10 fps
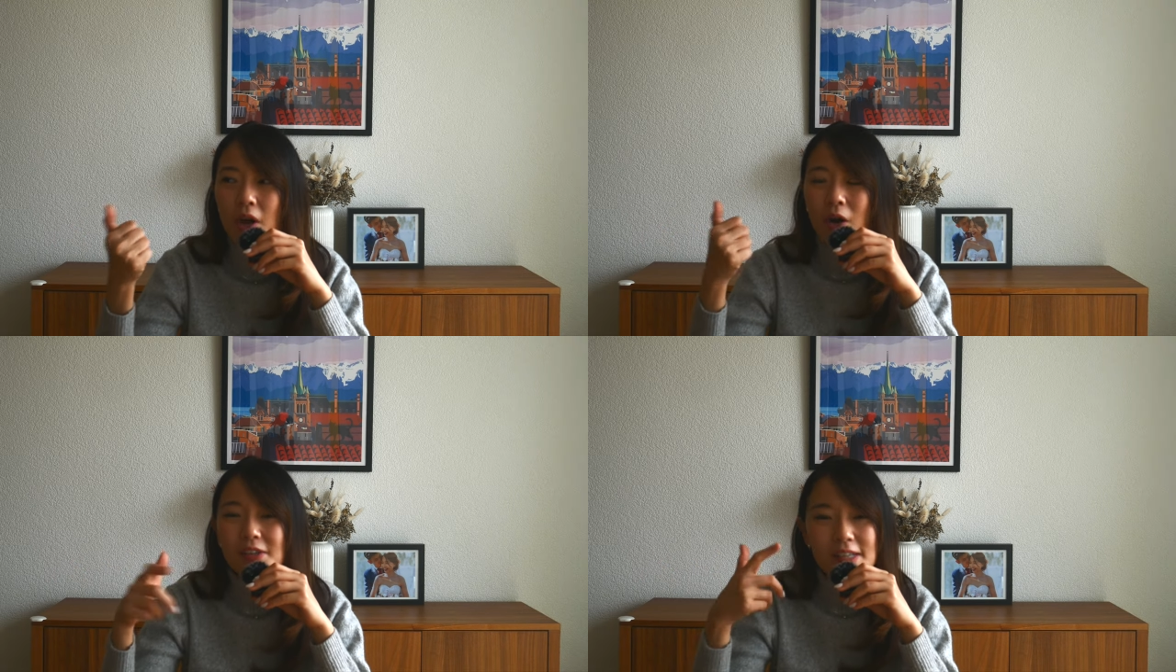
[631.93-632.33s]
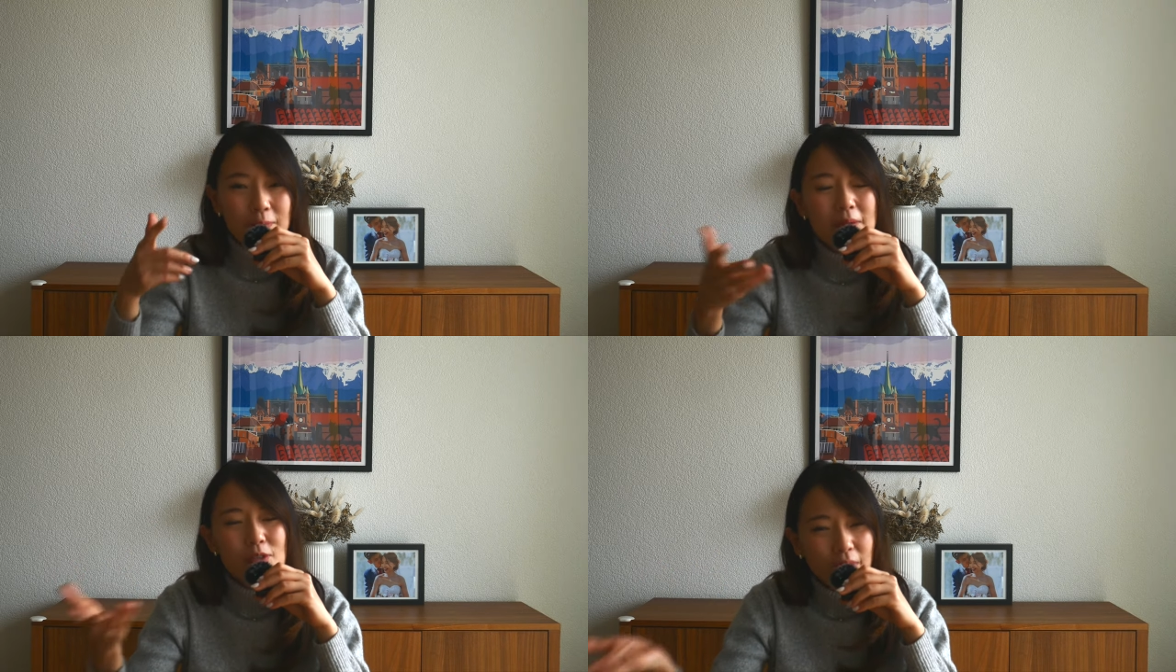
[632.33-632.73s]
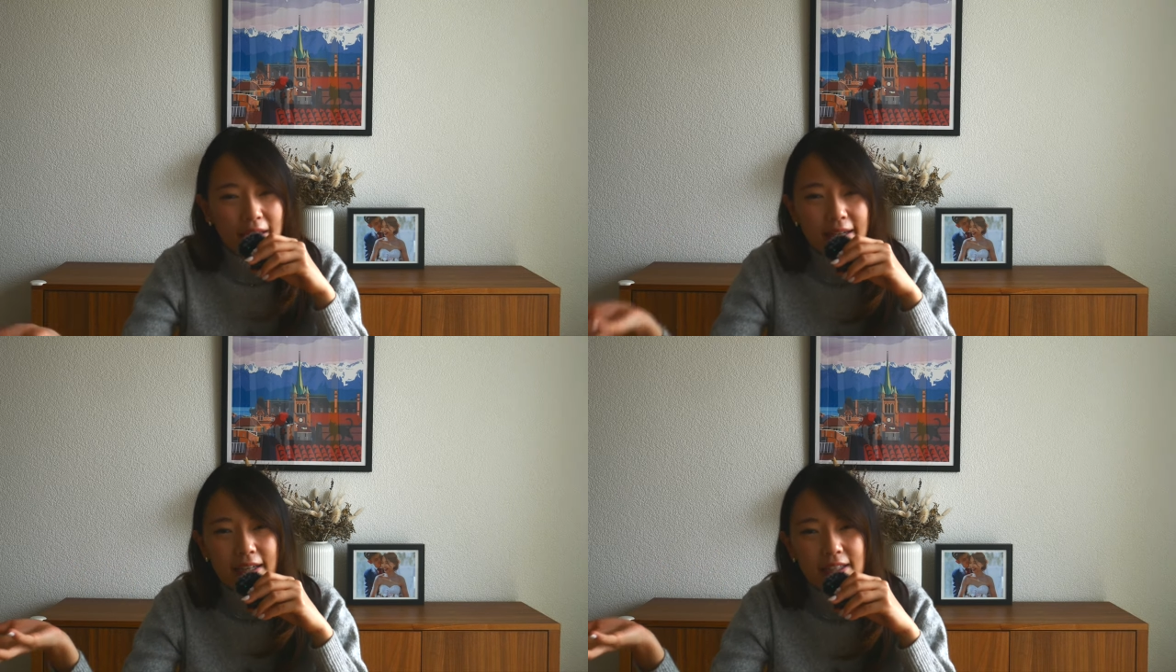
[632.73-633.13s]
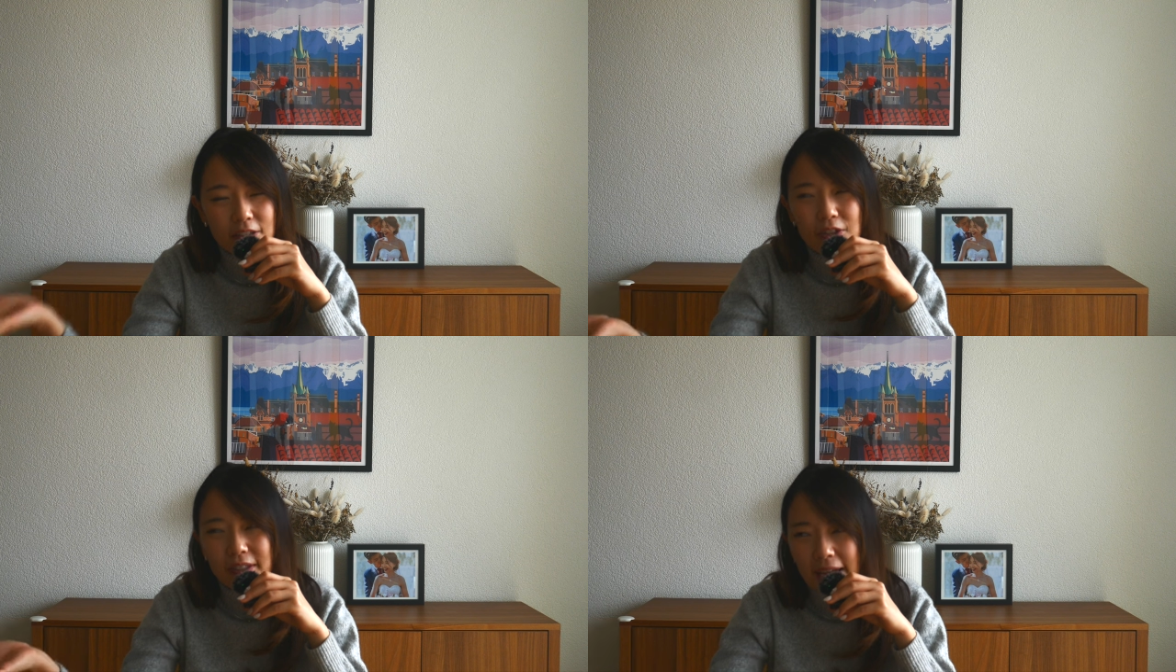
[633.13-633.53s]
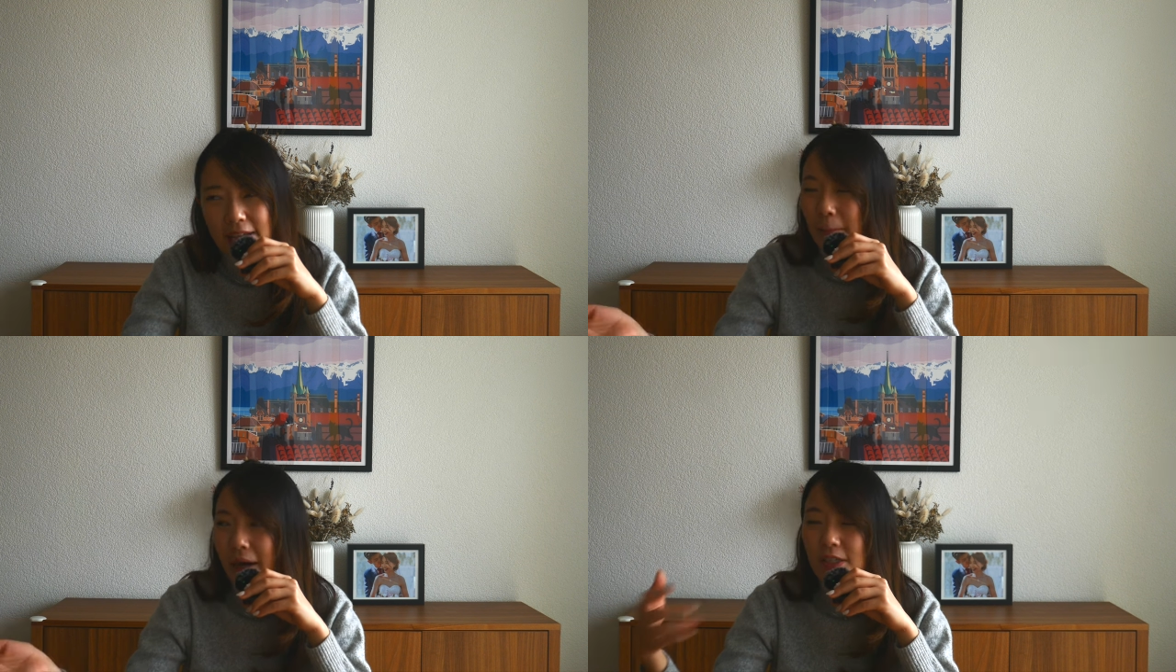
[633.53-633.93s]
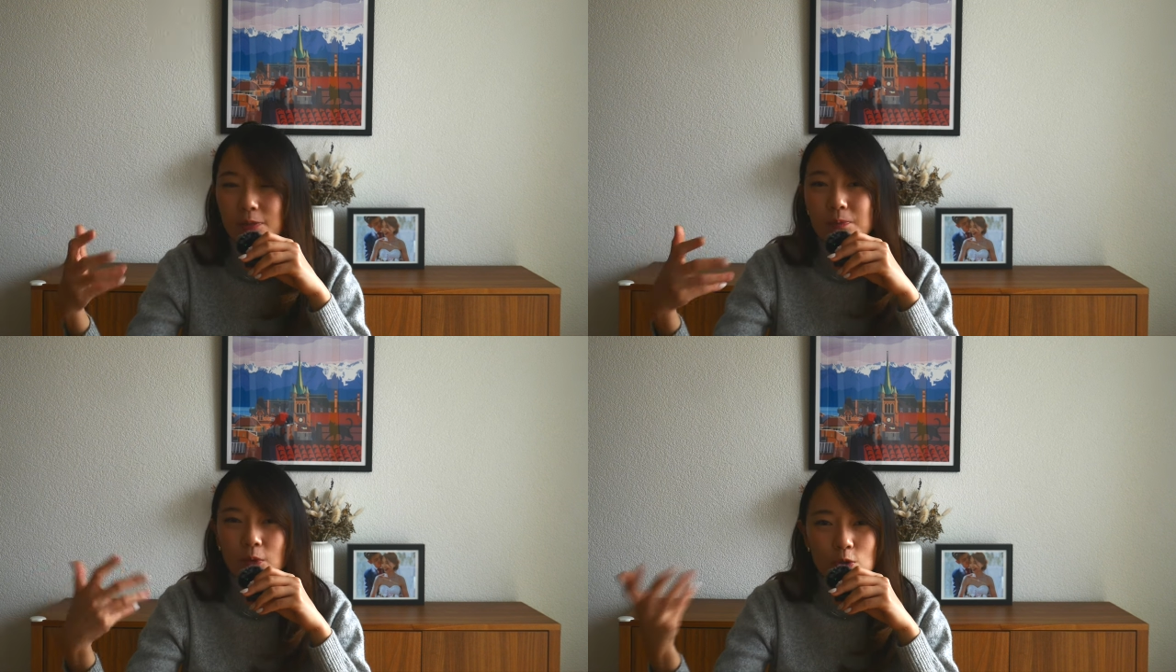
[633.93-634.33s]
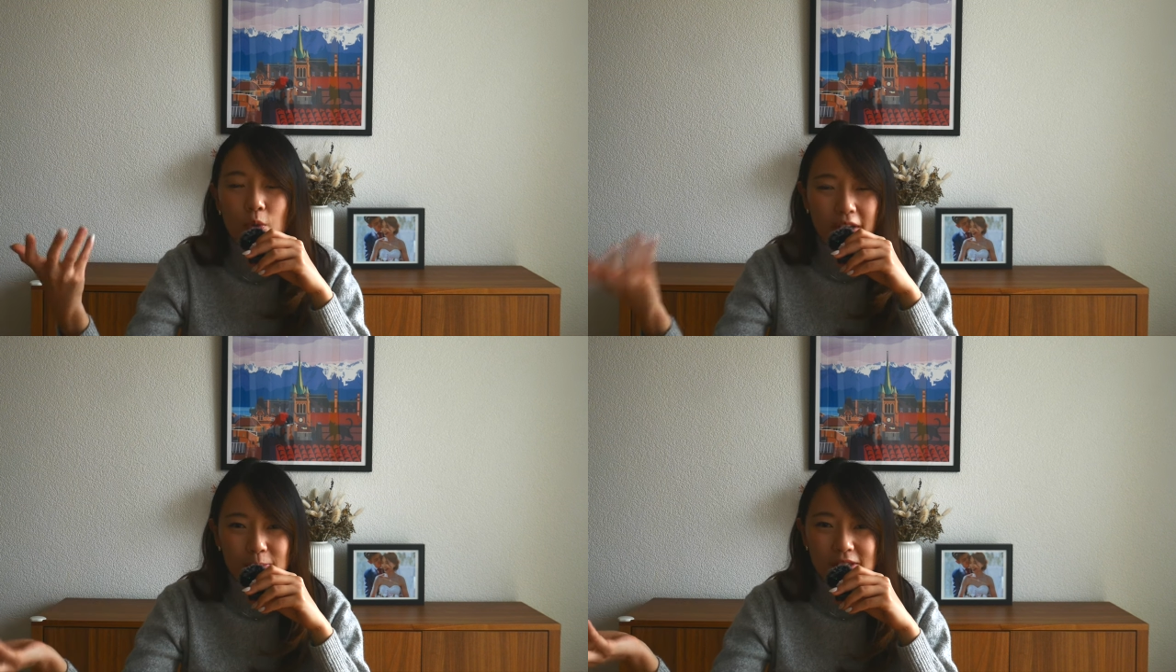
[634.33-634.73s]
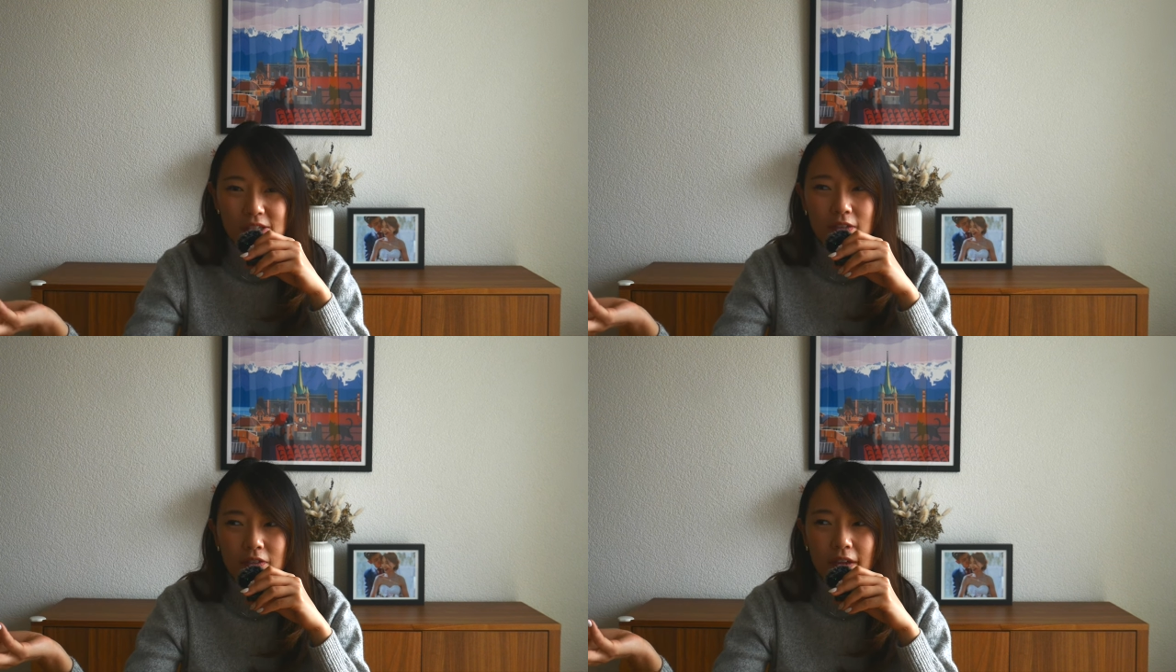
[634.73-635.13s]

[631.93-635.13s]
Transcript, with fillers: or sometimes you can get it here, yes, but it's also expensive.